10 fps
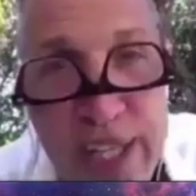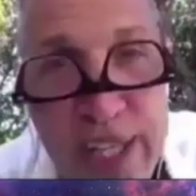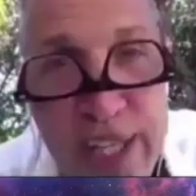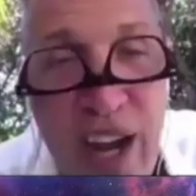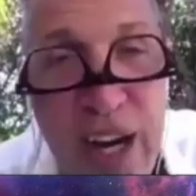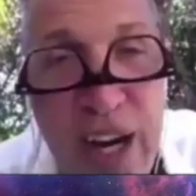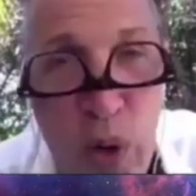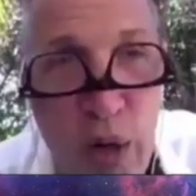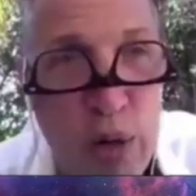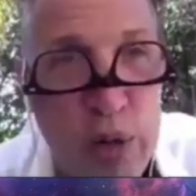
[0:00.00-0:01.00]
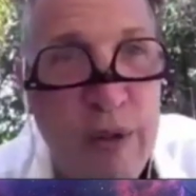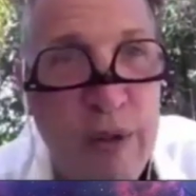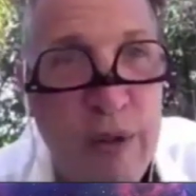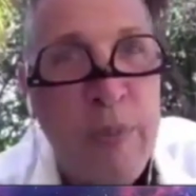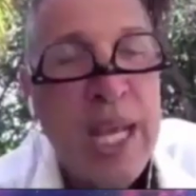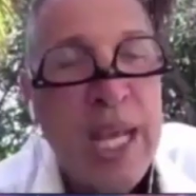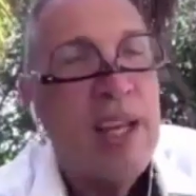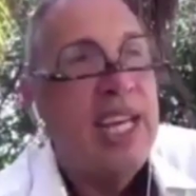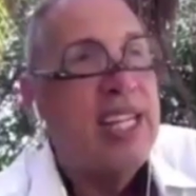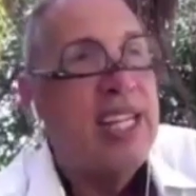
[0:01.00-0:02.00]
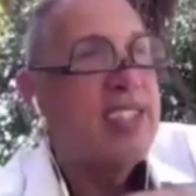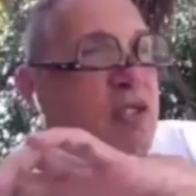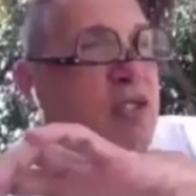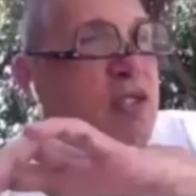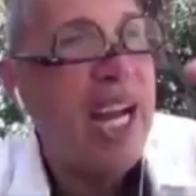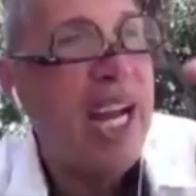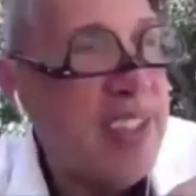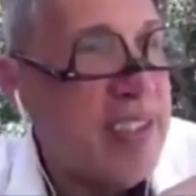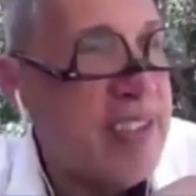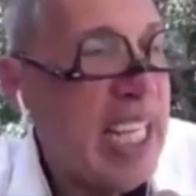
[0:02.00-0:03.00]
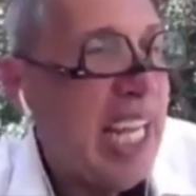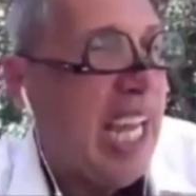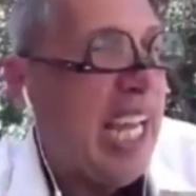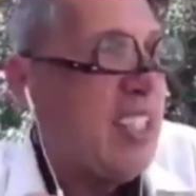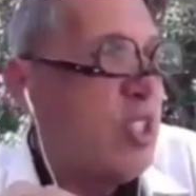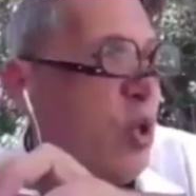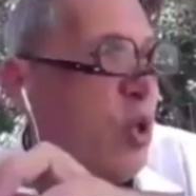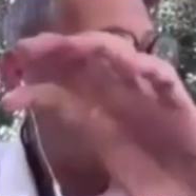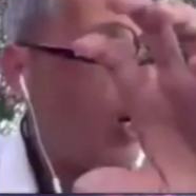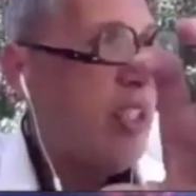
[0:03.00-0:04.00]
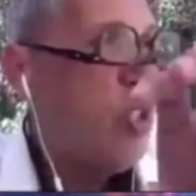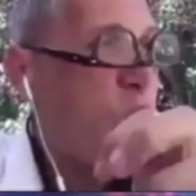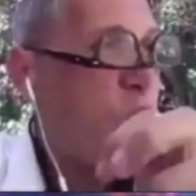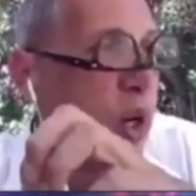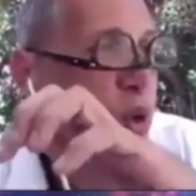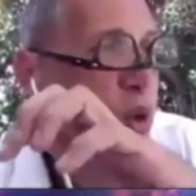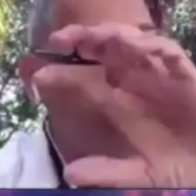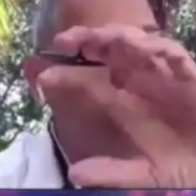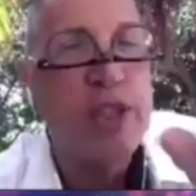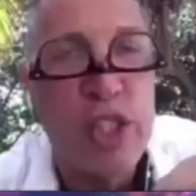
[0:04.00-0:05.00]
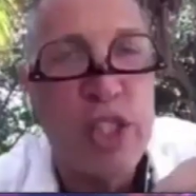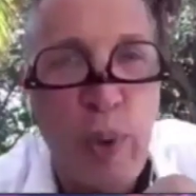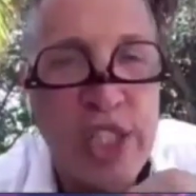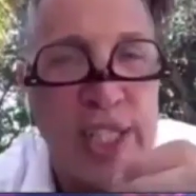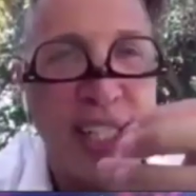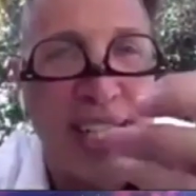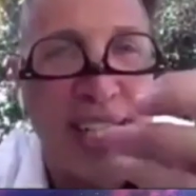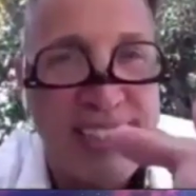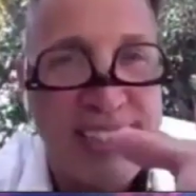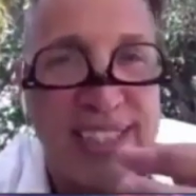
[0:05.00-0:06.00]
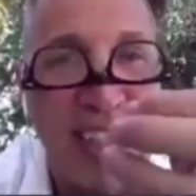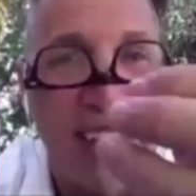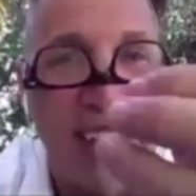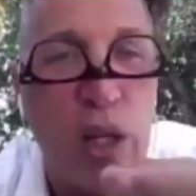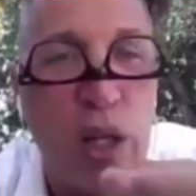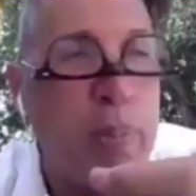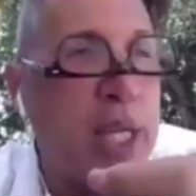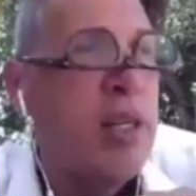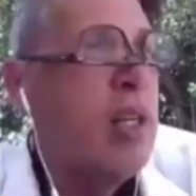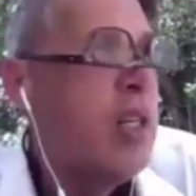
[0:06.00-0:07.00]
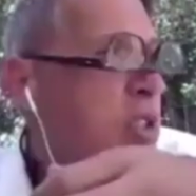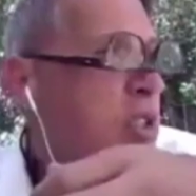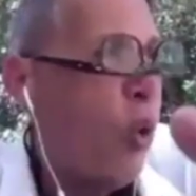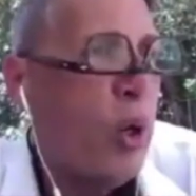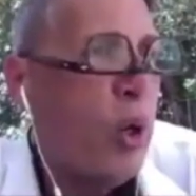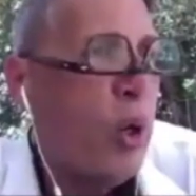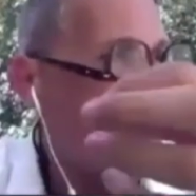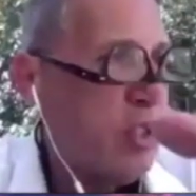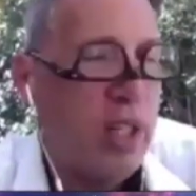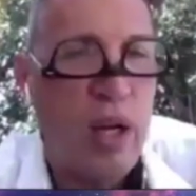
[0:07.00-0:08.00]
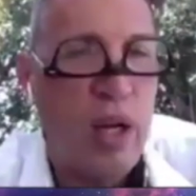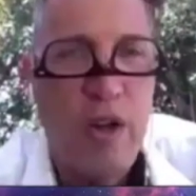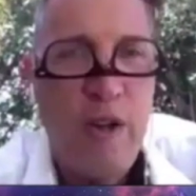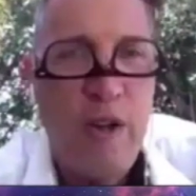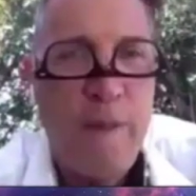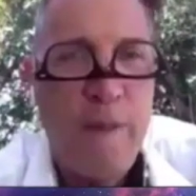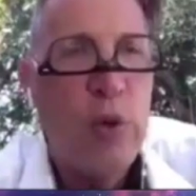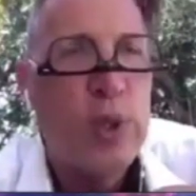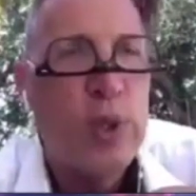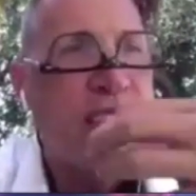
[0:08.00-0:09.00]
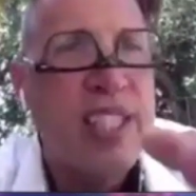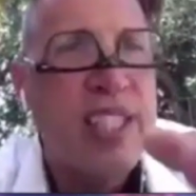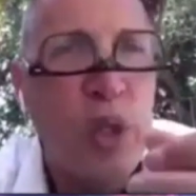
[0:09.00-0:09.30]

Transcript: for the entire world. It is the violence and criminal situation that existed in Colombia 20 years ago. It was the